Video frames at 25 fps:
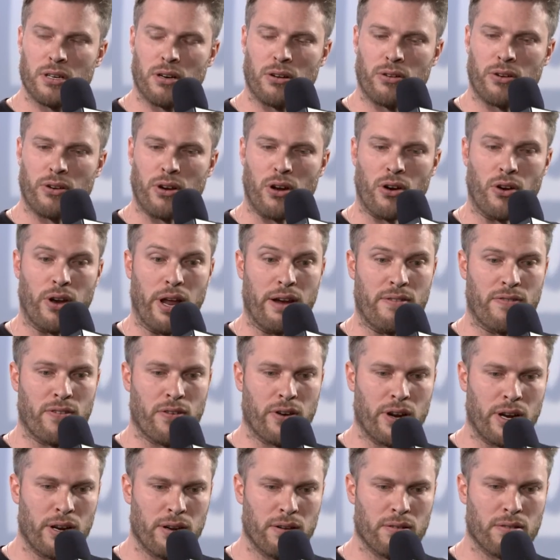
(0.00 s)
on
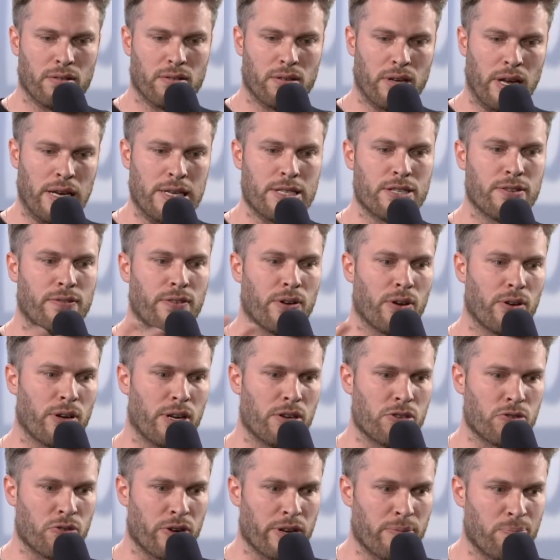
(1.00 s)
every interview,
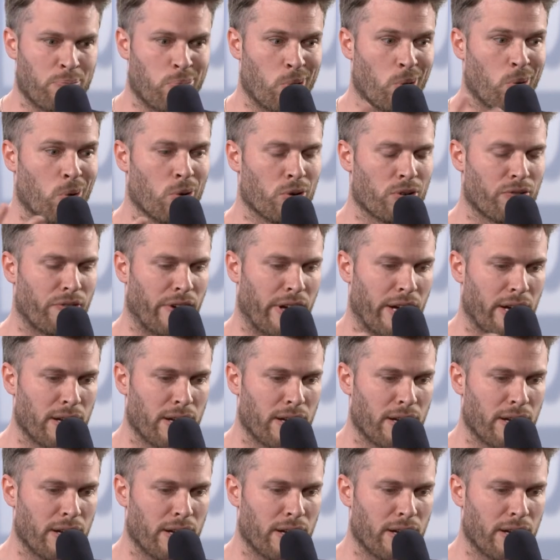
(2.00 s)
and he was really bored of it.